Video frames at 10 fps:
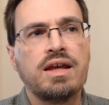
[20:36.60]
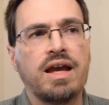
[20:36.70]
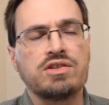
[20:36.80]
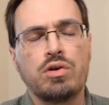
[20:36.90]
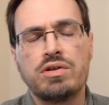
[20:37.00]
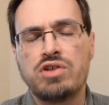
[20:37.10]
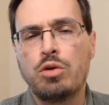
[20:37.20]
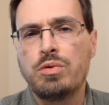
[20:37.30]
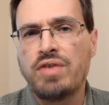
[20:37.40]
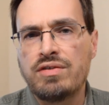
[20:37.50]
As always, I
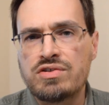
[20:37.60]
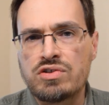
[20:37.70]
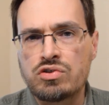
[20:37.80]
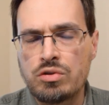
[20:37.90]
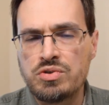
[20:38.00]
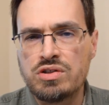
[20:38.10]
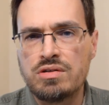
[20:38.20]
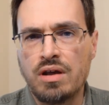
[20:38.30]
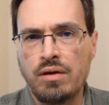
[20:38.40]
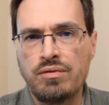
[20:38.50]
hope you found this
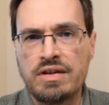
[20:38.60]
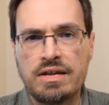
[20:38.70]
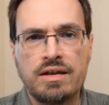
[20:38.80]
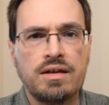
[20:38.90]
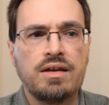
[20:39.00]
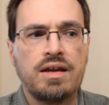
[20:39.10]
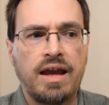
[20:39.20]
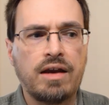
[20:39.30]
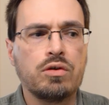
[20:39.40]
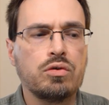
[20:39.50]
description of the
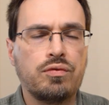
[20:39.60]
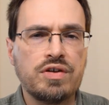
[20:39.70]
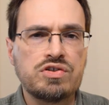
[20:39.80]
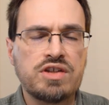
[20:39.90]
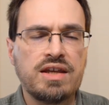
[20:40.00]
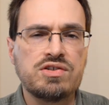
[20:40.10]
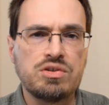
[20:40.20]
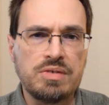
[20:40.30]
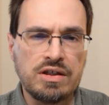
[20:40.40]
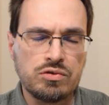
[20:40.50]
Harold Fish case to
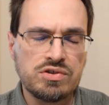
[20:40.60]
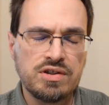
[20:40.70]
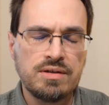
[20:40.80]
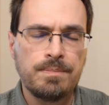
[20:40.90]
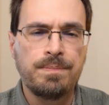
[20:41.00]
be interesting.